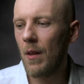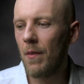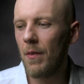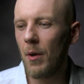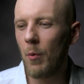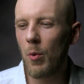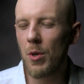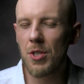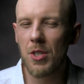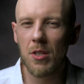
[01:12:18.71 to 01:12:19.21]

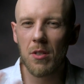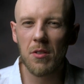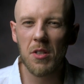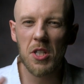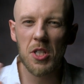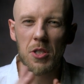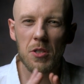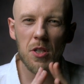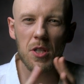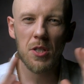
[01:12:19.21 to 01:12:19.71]
There wasn't
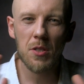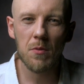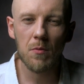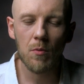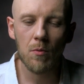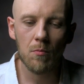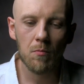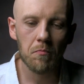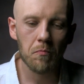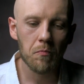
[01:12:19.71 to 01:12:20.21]
this
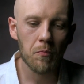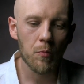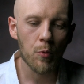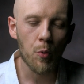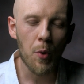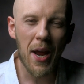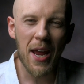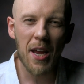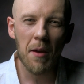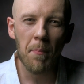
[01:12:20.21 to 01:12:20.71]

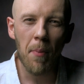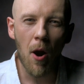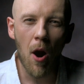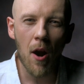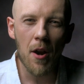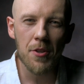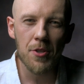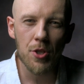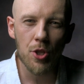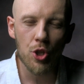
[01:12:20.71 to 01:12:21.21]
rank
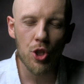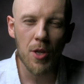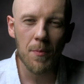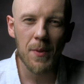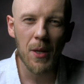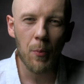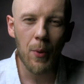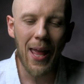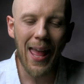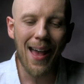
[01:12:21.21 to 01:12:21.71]
partisanship
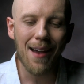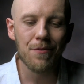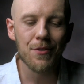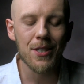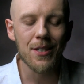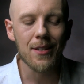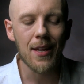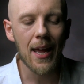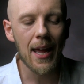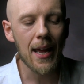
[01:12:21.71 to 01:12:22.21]
that we have
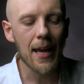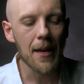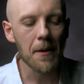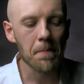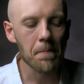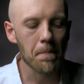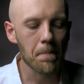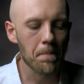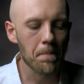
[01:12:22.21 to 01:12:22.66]
today.